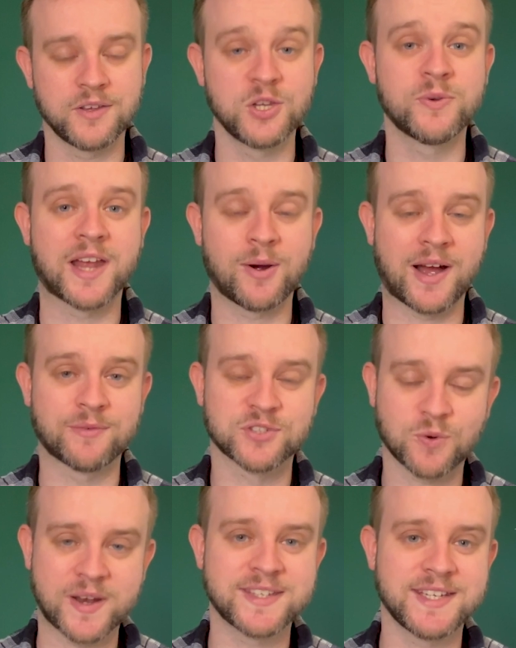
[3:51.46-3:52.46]
You now have
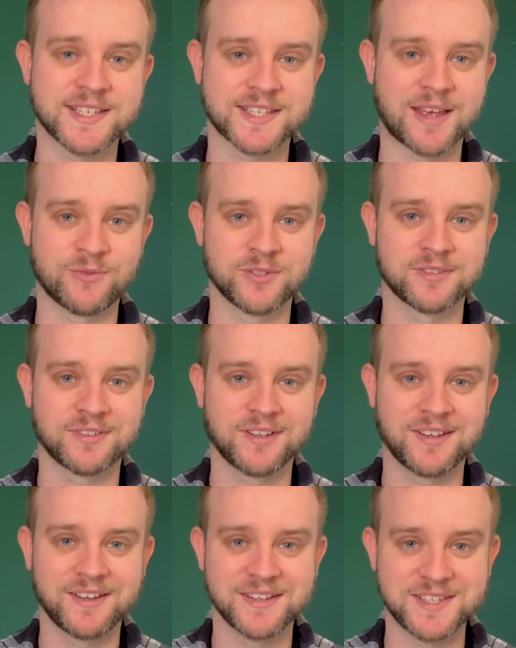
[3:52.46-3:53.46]
27
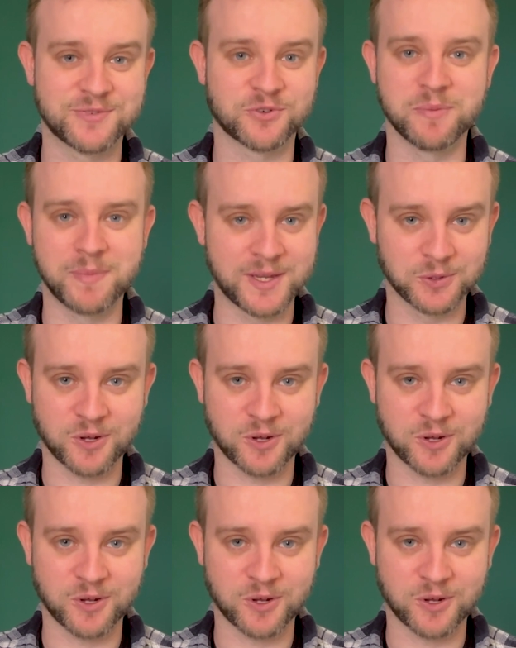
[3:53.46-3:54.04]
different meal